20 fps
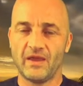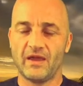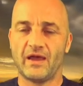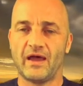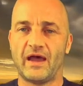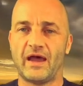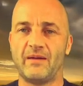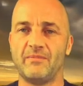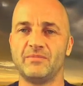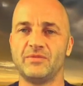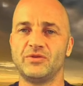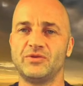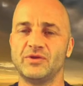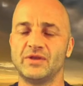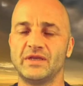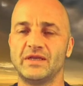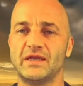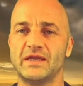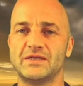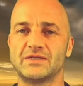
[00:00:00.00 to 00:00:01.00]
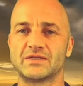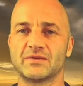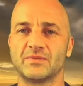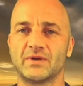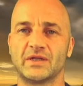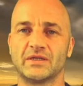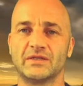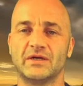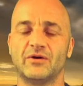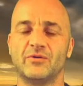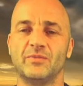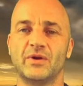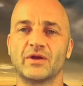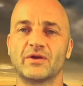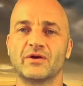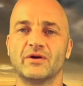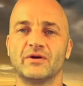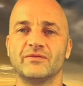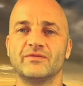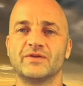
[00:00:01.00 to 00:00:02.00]
Do engage them in a little bit
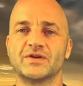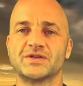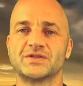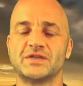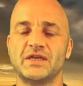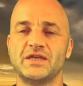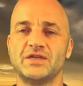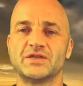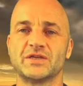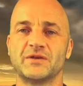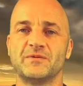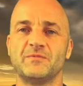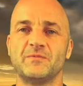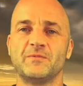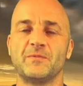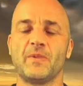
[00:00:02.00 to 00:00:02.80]
conversation,